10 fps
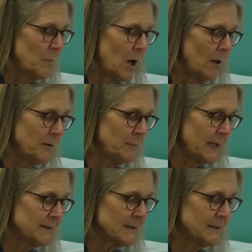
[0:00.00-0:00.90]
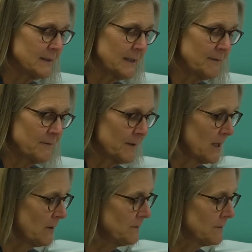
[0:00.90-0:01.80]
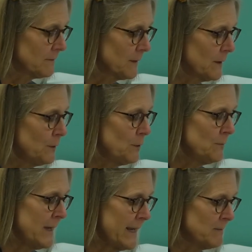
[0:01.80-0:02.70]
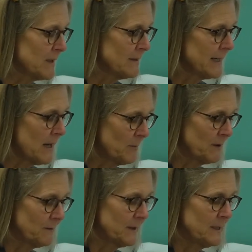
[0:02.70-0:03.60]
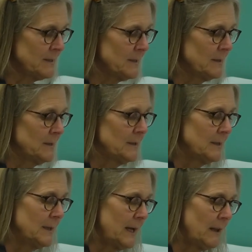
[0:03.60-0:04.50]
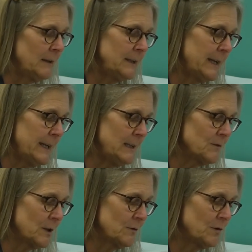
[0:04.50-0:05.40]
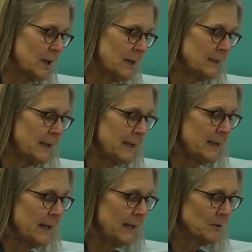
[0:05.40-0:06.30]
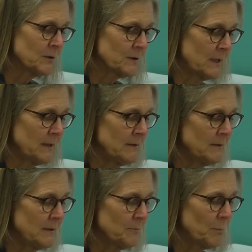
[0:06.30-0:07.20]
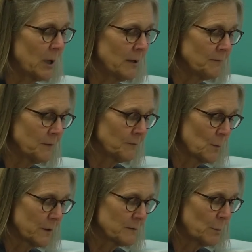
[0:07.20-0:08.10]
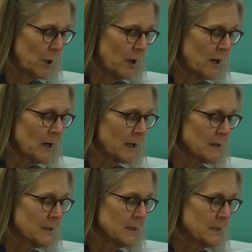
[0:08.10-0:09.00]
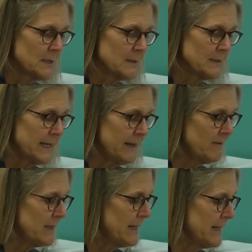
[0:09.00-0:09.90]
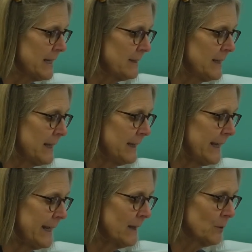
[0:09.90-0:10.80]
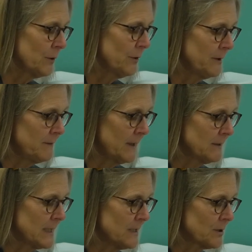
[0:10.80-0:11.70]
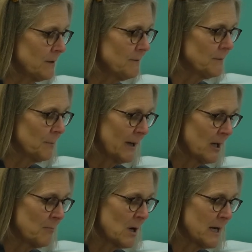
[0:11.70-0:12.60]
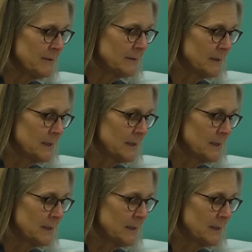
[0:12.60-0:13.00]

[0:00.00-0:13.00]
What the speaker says: Paul and Betsy Sittenfeld for the new named endowment fund, Helen H. and John A. Anderson in part for Forest Park, David N. and Ann Early Foundation for Marymount,